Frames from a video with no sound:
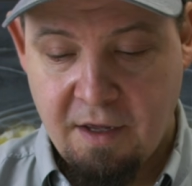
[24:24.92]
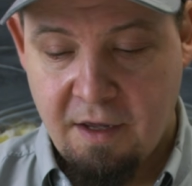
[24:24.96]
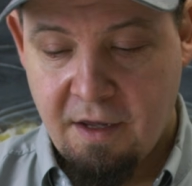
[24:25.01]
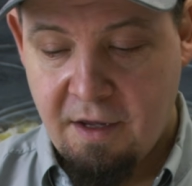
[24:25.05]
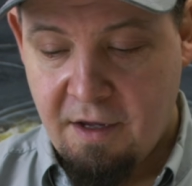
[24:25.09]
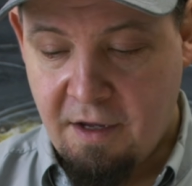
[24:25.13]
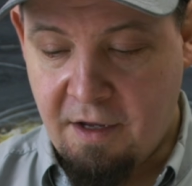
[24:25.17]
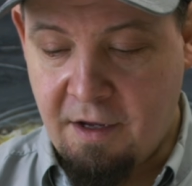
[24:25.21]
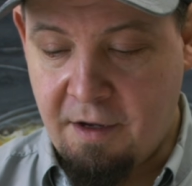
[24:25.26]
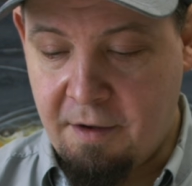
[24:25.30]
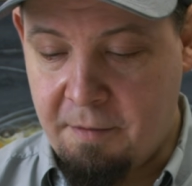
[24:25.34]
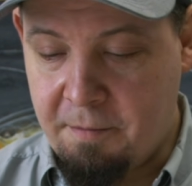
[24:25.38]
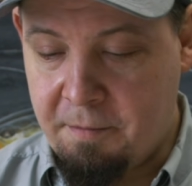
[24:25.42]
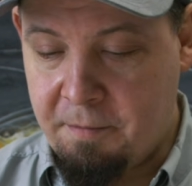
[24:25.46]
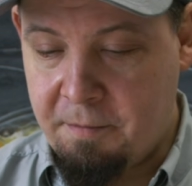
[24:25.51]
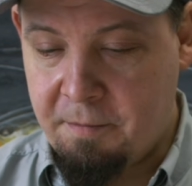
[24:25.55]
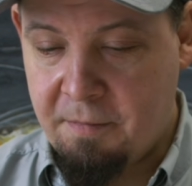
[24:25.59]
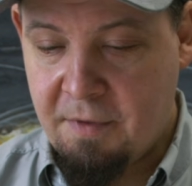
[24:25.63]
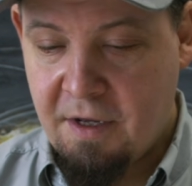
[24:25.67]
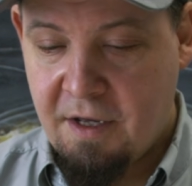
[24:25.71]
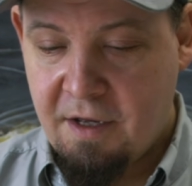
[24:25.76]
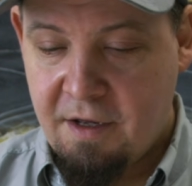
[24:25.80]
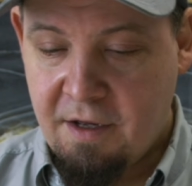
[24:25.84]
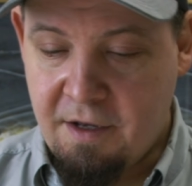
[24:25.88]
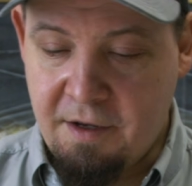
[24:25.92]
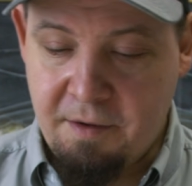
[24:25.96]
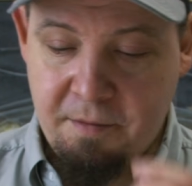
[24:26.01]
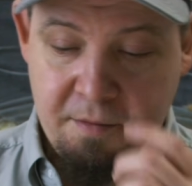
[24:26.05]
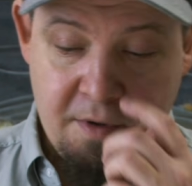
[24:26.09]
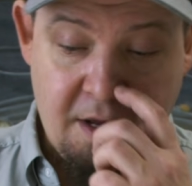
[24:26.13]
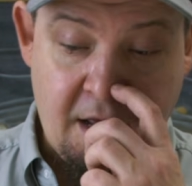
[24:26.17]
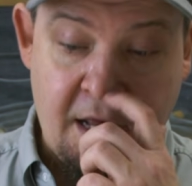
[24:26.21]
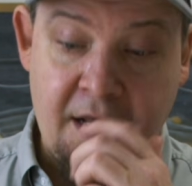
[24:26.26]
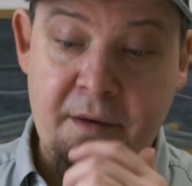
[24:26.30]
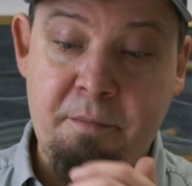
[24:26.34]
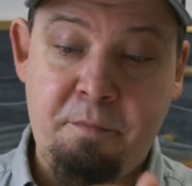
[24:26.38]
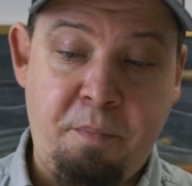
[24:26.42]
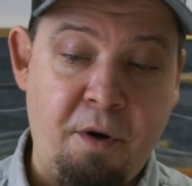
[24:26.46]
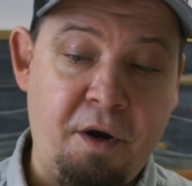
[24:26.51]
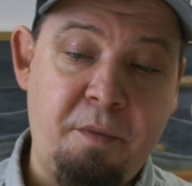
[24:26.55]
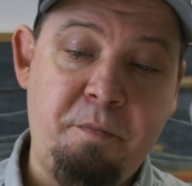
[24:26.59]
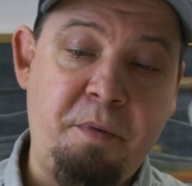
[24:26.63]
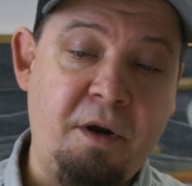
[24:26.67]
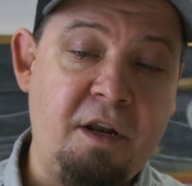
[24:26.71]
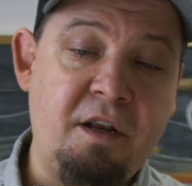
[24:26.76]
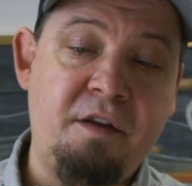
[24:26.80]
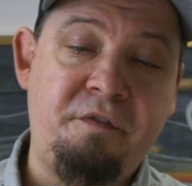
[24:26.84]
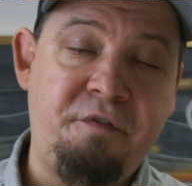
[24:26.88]

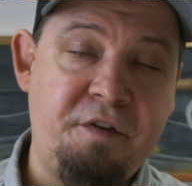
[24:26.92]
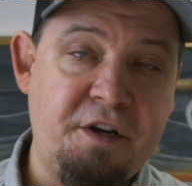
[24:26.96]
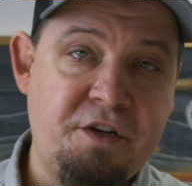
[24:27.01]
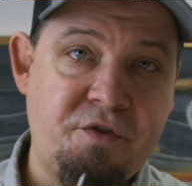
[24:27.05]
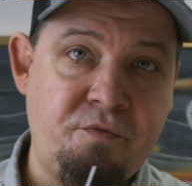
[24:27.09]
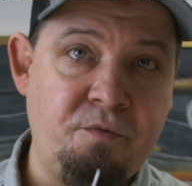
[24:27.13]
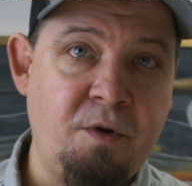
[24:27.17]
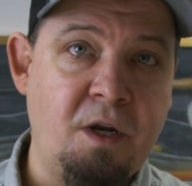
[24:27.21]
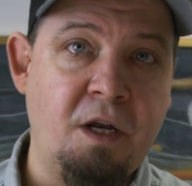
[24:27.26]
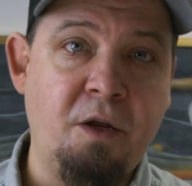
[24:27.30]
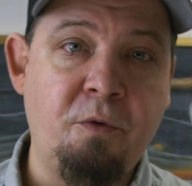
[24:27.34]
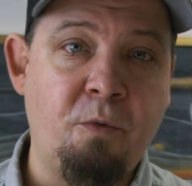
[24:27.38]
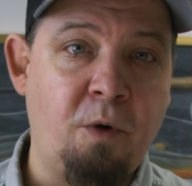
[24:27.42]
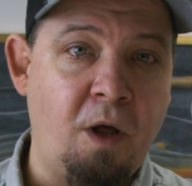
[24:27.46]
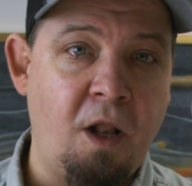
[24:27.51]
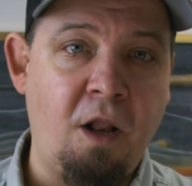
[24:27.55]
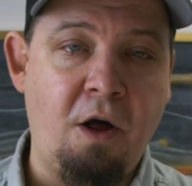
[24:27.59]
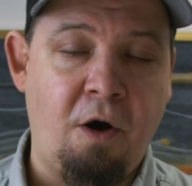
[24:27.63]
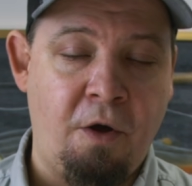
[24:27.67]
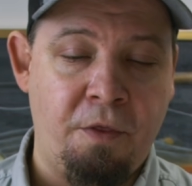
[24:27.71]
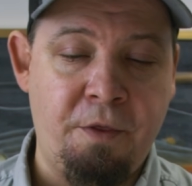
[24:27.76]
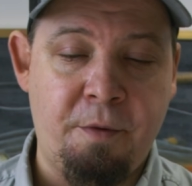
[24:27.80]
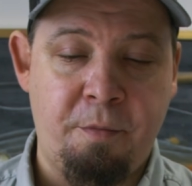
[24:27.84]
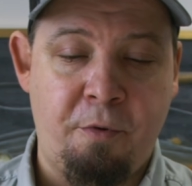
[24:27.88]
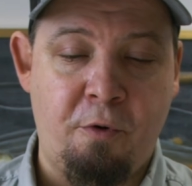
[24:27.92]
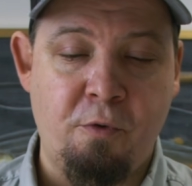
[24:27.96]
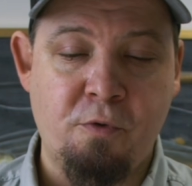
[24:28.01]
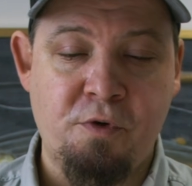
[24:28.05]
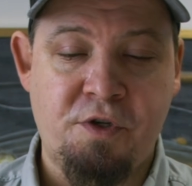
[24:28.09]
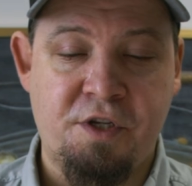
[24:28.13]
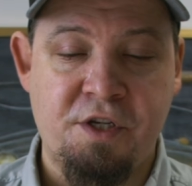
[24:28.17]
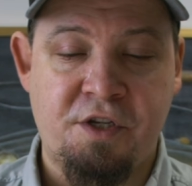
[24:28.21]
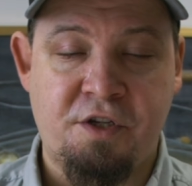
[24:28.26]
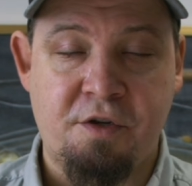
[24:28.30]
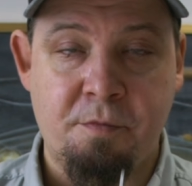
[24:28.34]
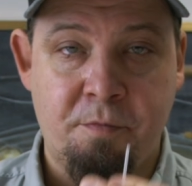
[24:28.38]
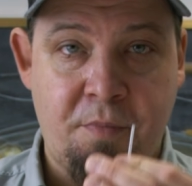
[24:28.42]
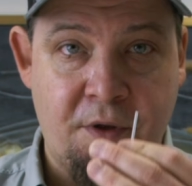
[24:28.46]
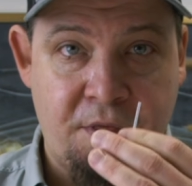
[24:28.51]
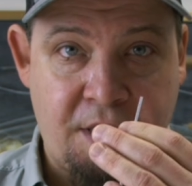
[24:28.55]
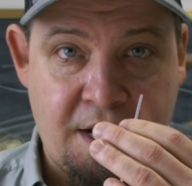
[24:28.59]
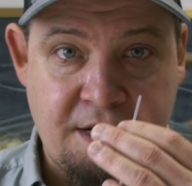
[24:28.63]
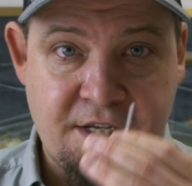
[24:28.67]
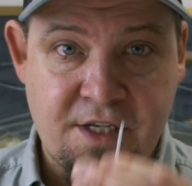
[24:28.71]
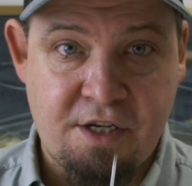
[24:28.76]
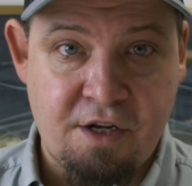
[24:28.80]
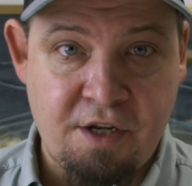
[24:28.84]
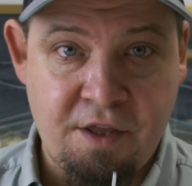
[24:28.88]
But it fits really well on the Pro system, but
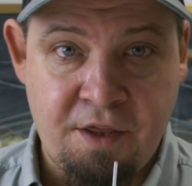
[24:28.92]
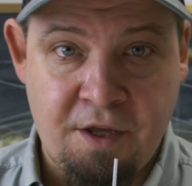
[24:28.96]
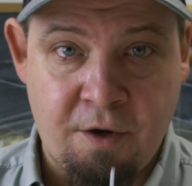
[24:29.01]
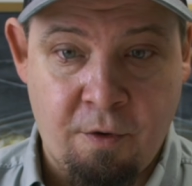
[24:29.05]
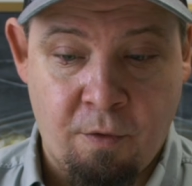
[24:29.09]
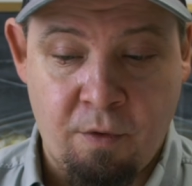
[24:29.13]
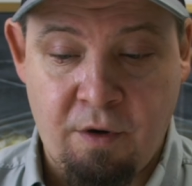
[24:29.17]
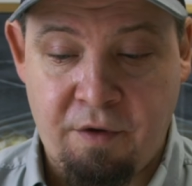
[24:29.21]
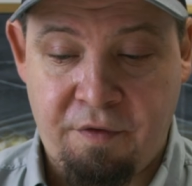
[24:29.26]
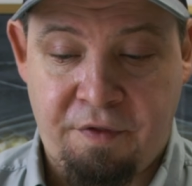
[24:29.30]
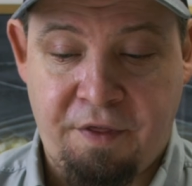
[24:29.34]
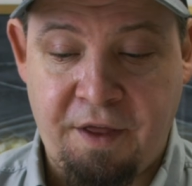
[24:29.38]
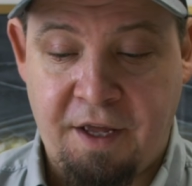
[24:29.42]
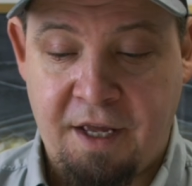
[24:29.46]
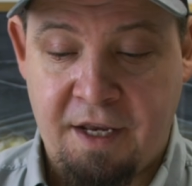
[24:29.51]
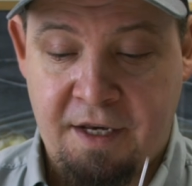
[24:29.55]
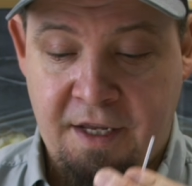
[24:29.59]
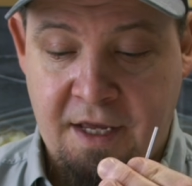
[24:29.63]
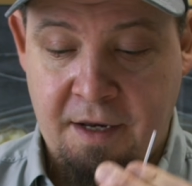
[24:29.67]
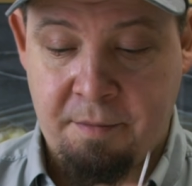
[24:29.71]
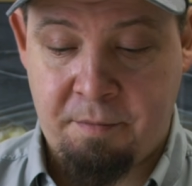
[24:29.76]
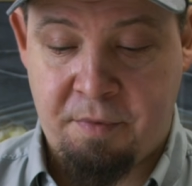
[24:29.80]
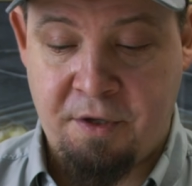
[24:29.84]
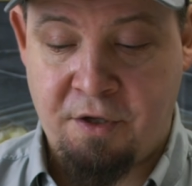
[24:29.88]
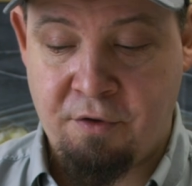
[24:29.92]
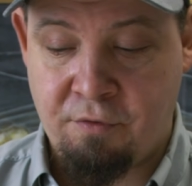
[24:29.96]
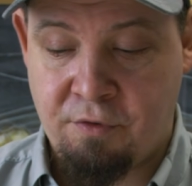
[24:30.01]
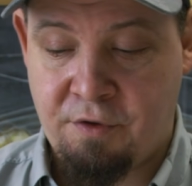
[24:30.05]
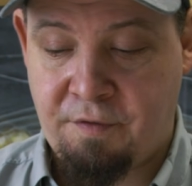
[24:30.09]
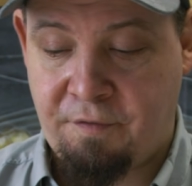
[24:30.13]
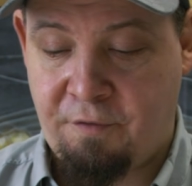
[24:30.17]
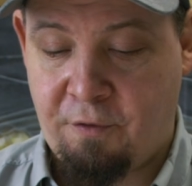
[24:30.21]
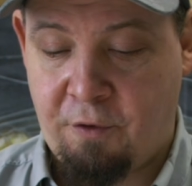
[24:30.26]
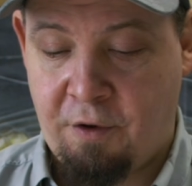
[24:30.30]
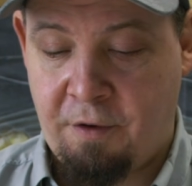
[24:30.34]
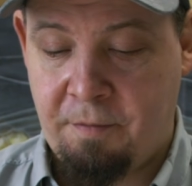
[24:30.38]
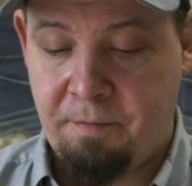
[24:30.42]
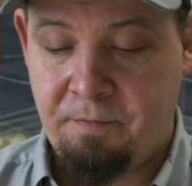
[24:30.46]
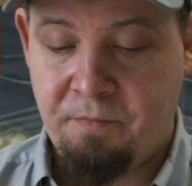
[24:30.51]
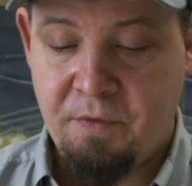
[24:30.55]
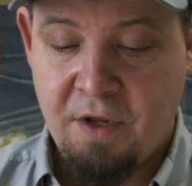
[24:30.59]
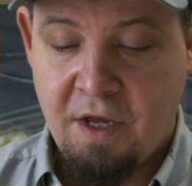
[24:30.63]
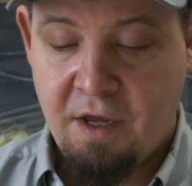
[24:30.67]
that's the only thing it can be used for.